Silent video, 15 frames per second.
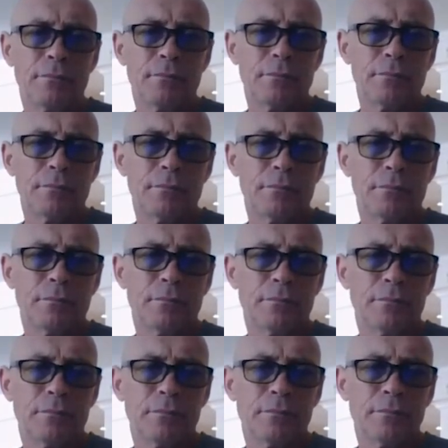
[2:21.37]

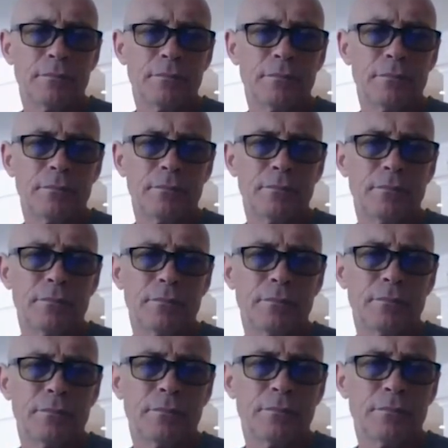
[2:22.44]

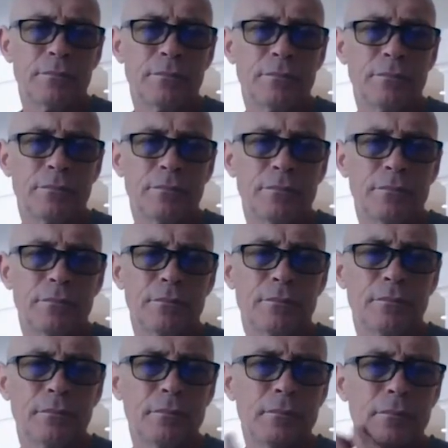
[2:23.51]

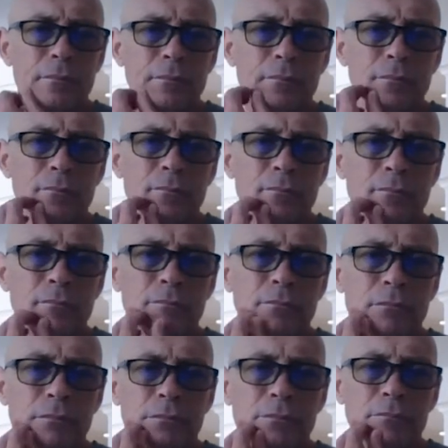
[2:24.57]

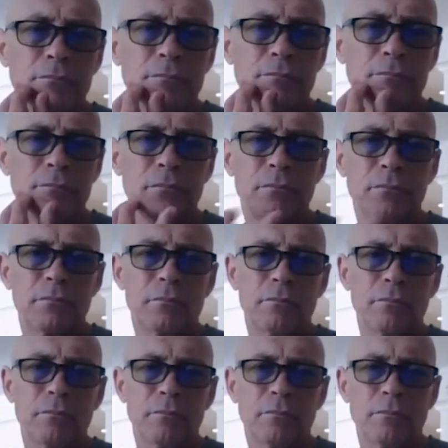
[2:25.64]

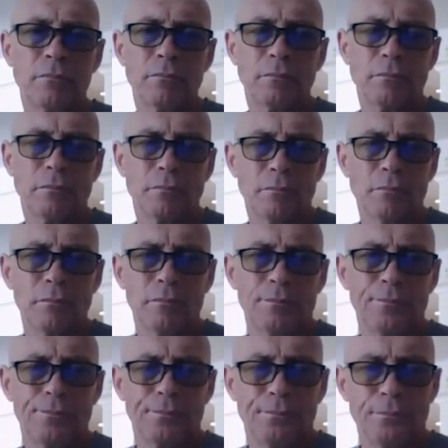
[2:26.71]

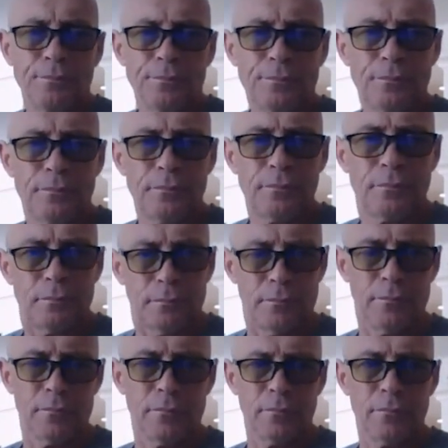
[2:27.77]

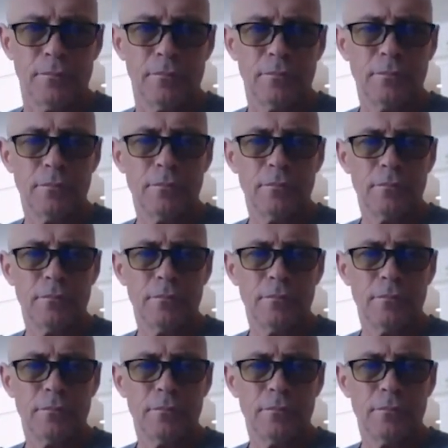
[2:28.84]
(silent)